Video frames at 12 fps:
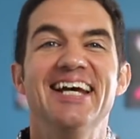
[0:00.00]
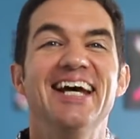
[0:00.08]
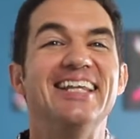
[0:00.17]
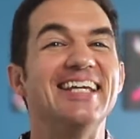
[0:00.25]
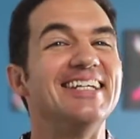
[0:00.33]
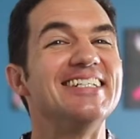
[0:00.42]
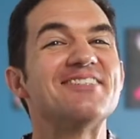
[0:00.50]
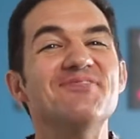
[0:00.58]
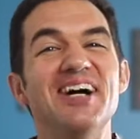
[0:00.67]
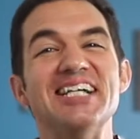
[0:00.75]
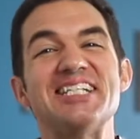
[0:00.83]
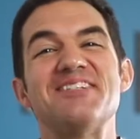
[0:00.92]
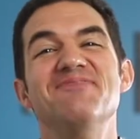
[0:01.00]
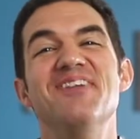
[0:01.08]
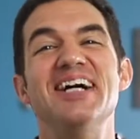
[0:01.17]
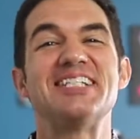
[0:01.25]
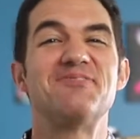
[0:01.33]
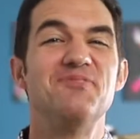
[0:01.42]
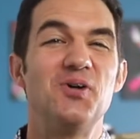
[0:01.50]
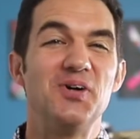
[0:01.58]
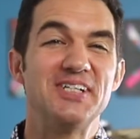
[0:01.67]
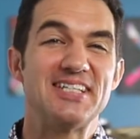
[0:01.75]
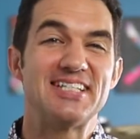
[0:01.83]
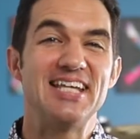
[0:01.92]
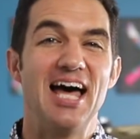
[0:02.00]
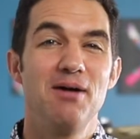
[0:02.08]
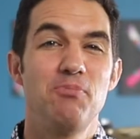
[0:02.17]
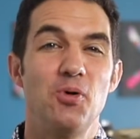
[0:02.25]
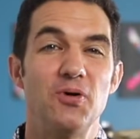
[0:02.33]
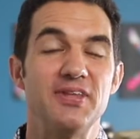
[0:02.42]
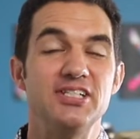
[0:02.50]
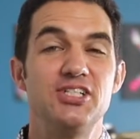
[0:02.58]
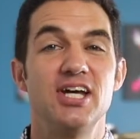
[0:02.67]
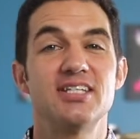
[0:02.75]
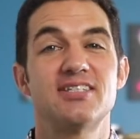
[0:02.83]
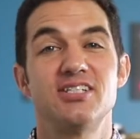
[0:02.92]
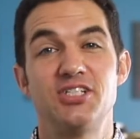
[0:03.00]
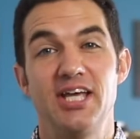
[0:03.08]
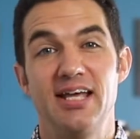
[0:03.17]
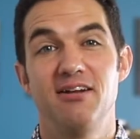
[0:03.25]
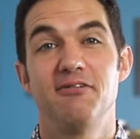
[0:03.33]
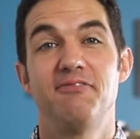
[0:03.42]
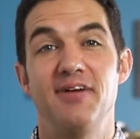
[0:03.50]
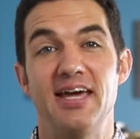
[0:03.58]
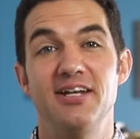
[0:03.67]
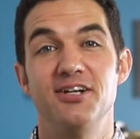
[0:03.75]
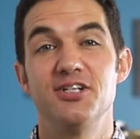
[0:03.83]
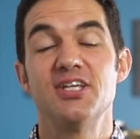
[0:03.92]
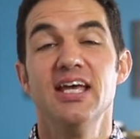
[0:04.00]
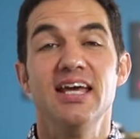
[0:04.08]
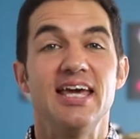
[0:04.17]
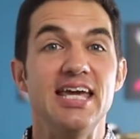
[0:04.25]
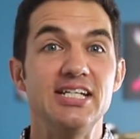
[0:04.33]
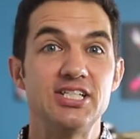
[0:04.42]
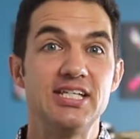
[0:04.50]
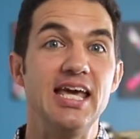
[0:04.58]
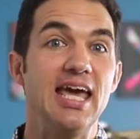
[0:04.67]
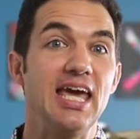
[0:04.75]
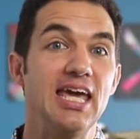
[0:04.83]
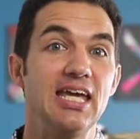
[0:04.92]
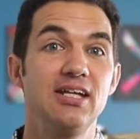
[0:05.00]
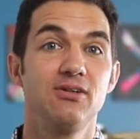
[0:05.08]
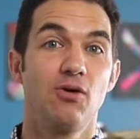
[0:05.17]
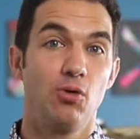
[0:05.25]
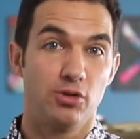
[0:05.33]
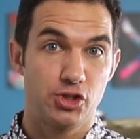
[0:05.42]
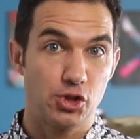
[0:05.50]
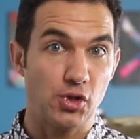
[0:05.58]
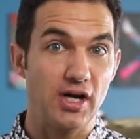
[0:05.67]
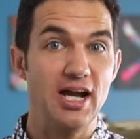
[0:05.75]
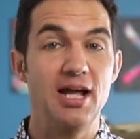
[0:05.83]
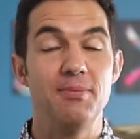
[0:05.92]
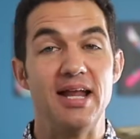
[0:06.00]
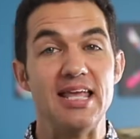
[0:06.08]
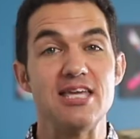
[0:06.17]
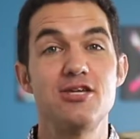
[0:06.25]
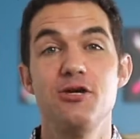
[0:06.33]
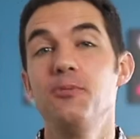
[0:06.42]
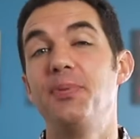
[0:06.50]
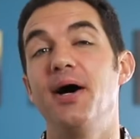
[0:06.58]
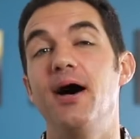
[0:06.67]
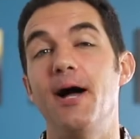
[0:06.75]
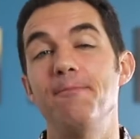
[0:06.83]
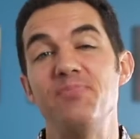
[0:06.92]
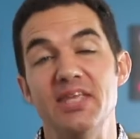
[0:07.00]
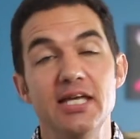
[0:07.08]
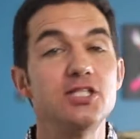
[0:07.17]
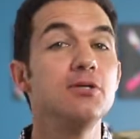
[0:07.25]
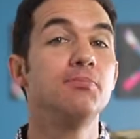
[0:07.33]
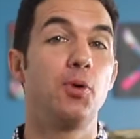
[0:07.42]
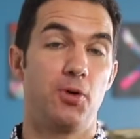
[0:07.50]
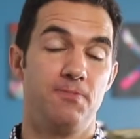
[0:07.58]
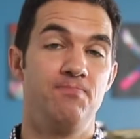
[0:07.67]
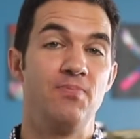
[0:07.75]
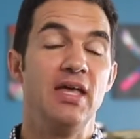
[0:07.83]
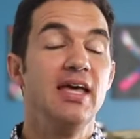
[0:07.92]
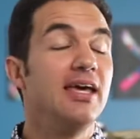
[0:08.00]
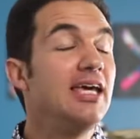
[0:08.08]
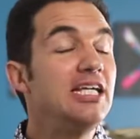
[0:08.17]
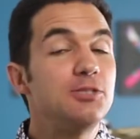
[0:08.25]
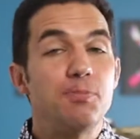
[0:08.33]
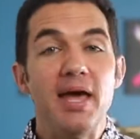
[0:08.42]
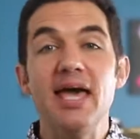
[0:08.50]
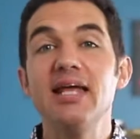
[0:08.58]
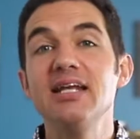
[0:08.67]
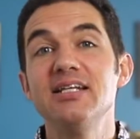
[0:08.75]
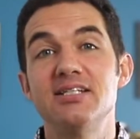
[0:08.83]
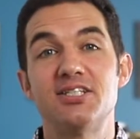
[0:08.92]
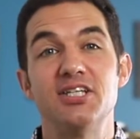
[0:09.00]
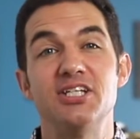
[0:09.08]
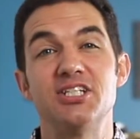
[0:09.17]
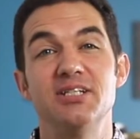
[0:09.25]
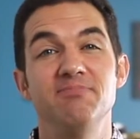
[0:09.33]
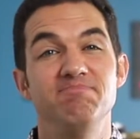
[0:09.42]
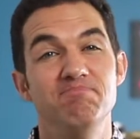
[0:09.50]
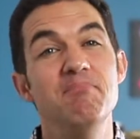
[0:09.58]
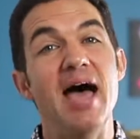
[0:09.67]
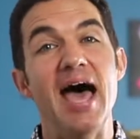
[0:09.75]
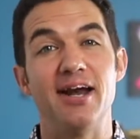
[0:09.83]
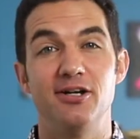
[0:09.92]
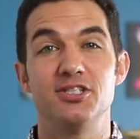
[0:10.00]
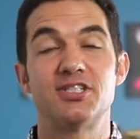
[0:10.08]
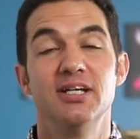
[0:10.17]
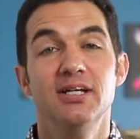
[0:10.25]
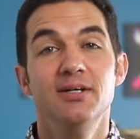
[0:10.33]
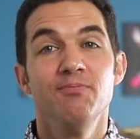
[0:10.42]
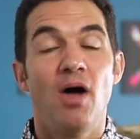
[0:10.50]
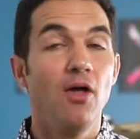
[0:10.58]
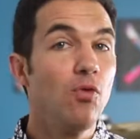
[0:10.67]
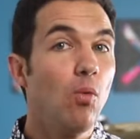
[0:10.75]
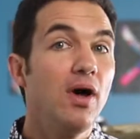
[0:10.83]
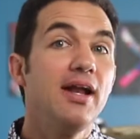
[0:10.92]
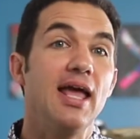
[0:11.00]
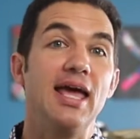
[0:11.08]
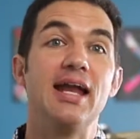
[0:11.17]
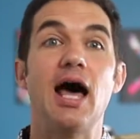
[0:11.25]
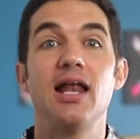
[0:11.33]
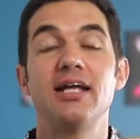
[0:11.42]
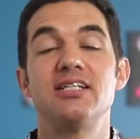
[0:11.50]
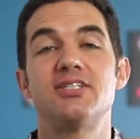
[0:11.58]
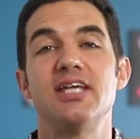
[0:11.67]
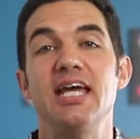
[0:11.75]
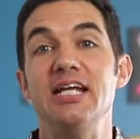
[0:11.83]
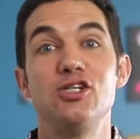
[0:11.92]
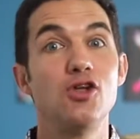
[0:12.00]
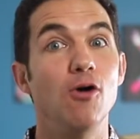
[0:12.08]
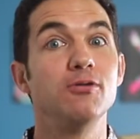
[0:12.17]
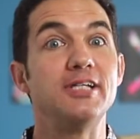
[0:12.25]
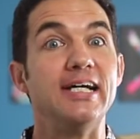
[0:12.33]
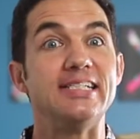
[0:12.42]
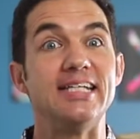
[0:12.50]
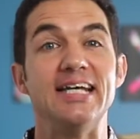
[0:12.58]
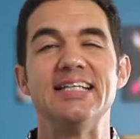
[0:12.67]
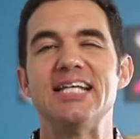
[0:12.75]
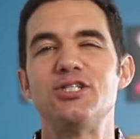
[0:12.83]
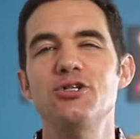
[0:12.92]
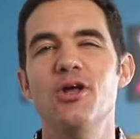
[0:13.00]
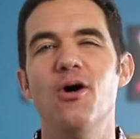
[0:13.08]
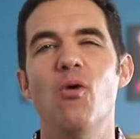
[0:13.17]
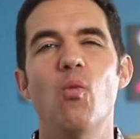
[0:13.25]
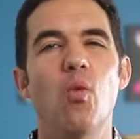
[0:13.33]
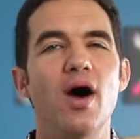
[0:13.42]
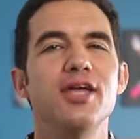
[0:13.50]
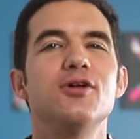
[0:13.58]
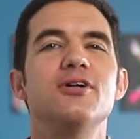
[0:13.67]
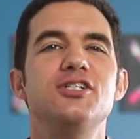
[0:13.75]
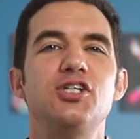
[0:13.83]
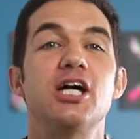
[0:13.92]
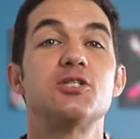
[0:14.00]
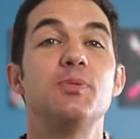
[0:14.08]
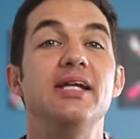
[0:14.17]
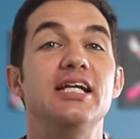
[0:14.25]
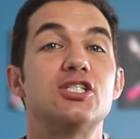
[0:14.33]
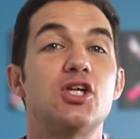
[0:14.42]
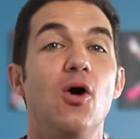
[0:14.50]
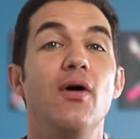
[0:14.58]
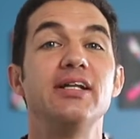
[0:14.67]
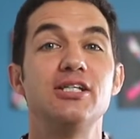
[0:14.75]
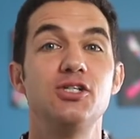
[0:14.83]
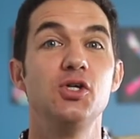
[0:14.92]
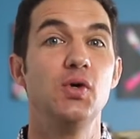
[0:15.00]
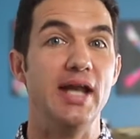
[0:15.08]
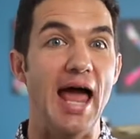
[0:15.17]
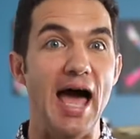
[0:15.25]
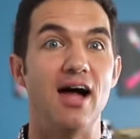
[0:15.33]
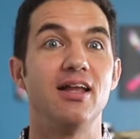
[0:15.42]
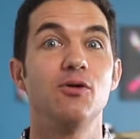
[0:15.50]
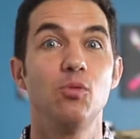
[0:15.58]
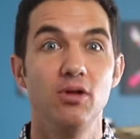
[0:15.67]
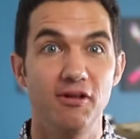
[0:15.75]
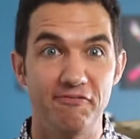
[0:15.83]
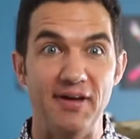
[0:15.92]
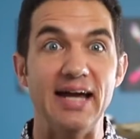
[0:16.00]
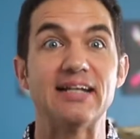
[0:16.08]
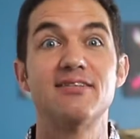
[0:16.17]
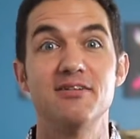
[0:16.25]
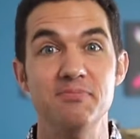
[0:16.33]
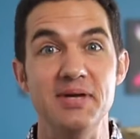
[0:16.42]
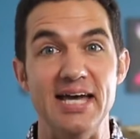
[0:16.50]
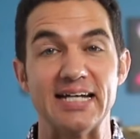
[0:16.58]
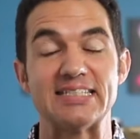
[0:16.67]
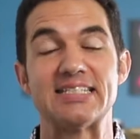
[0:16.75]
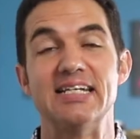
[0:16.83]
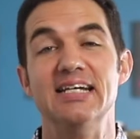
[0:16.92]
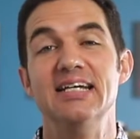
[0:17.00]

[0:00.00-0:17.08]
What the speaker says: There is much more to the soundboard than just the channel faders. Each gain or trim and EQ pot is important. Each panning decision matters. On the one hand, I like to say don't touch it unless you know what your adjustment is going to do and how it will affect the mix.